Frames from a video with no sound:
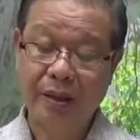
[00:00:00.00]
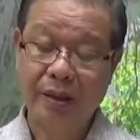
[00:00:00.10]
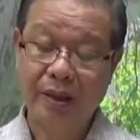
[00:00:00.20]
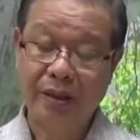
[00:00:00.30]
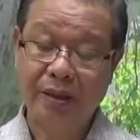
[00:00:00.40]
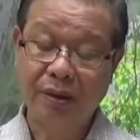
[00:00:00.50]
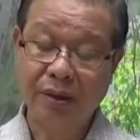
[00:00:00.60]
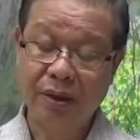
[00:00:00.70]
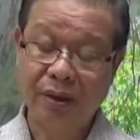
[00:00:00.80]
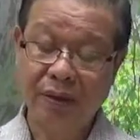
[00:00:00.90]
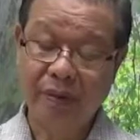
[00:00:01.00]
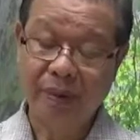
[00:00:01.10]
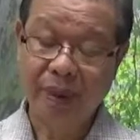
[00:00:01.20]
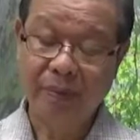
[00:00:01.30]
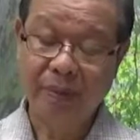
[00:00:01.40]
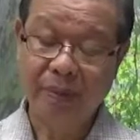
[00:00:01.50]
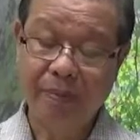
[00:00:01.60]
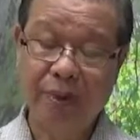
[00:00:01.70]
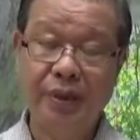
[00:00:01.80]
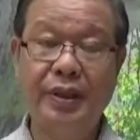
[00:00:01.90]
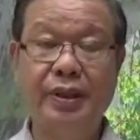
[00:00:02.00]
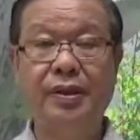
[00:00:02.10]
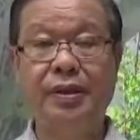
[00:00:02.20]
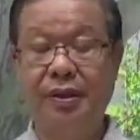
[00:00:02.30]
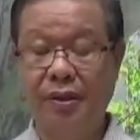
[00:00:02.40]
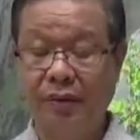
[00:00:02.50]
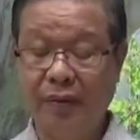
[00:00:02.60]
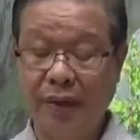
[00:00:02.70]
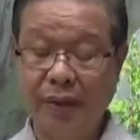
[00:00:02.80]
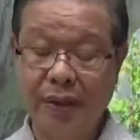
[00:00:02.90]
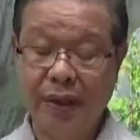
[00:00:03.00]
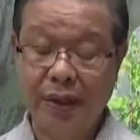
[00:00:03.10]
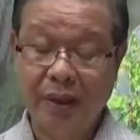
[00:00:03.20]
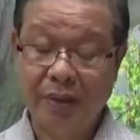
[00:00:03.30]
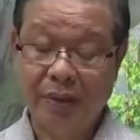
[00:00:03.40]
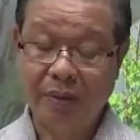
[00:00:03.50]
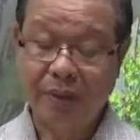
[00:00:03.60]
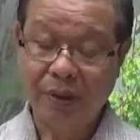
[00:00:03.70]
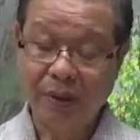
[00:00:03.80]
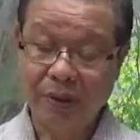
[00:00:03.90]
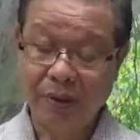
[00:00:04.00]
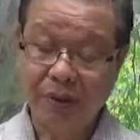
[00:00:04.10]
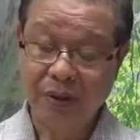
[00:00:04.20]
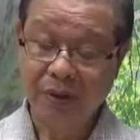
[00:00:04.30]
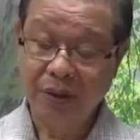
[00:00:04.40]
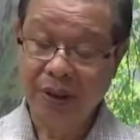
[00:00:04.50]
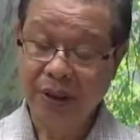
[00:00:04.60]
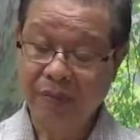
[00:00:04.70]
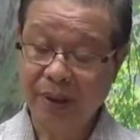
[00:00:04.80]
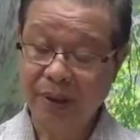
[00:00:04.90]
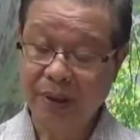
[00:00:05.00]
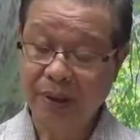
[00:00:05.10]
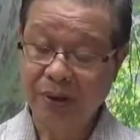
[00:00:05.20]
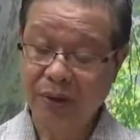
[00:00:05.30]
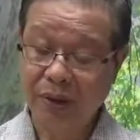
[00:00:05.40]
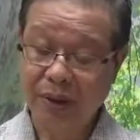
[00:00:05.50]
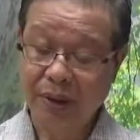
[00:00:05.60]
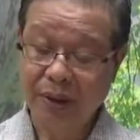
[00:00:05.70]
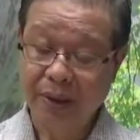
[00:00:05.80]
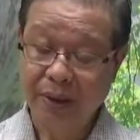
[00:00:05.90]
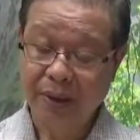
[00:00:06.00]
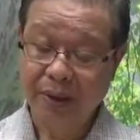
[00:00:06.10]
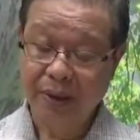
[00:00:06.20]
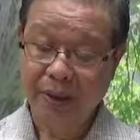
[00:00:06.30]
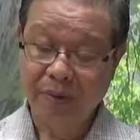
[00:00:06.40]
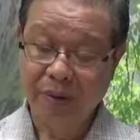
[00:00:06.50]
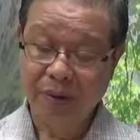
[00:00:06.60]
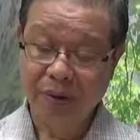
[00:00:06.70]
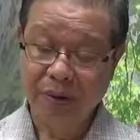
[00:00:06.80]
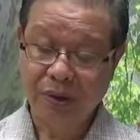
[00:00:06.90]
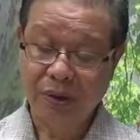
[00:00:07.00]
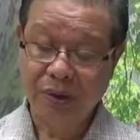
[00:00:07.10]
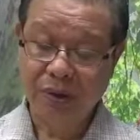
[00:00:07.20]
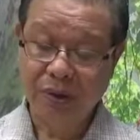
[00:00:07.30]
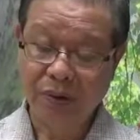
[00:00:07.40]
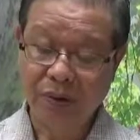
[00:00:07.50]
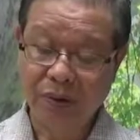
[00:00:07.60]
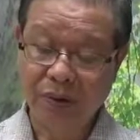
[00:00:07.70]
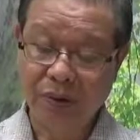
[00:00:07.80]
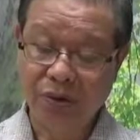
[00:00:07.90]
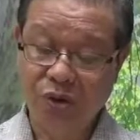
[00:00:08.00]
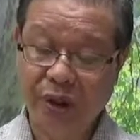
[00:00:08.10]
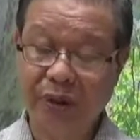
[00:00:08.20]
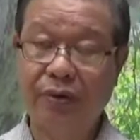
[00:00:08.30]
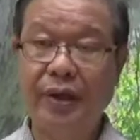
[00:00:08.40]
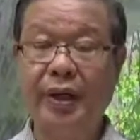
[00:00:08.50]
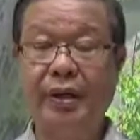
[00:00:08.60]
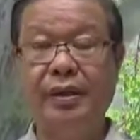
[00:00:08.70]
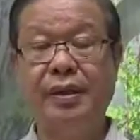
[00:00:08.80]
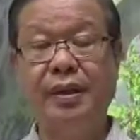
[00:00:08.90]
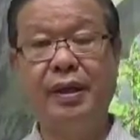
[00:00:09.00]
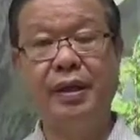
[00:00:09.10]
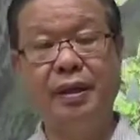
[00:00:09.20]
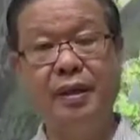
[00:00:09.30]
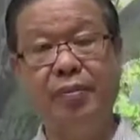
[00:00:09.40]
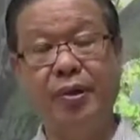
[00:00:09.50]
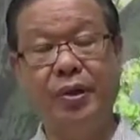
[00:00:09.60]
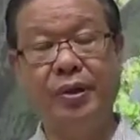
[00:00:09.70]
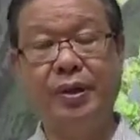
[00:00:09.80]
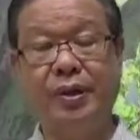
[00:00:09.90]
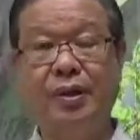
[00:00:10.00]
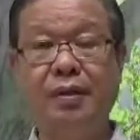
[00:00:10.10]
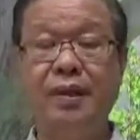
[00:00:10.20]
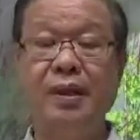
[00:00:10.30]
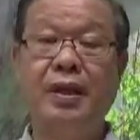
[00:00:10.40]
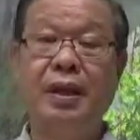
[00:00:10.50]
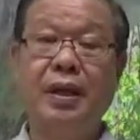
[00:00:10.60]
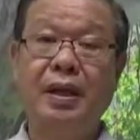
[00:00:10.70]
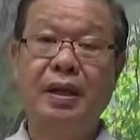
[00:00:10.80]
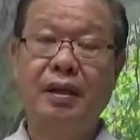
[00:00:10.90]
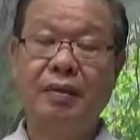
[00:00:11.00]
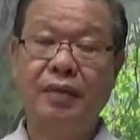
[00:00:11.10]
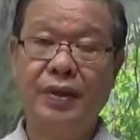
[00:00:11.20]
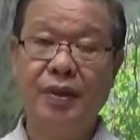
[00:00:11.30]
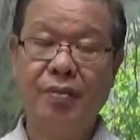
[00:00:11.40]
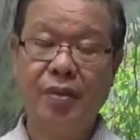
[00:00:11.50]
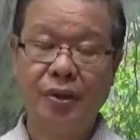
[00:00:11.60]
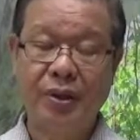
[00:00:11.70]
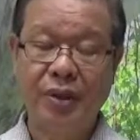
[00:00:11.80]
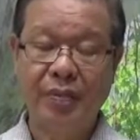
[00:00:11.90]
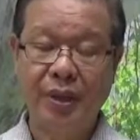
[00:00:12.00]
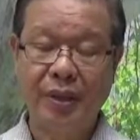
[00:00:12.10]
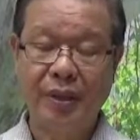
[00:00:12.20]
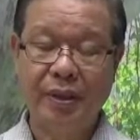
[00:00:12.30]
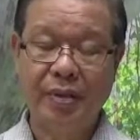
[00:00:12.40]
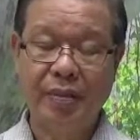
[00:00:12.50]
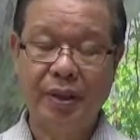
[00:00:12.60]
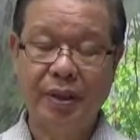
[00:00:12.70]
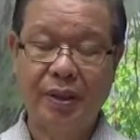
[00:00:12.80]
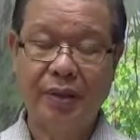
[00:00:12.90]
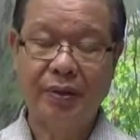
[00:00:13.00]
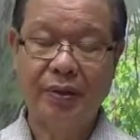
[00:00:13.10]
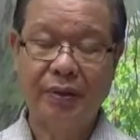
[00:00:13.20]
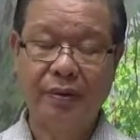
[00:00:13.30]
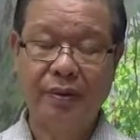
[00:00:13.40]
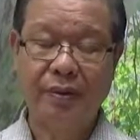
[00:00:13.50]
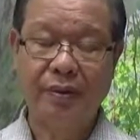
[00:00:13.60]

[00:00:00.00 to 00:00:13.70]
he has knowledge of the mind made body. So this is where when a person goes into deep meditation, he's able to generate another body. In other words, the physical body remains in meditation,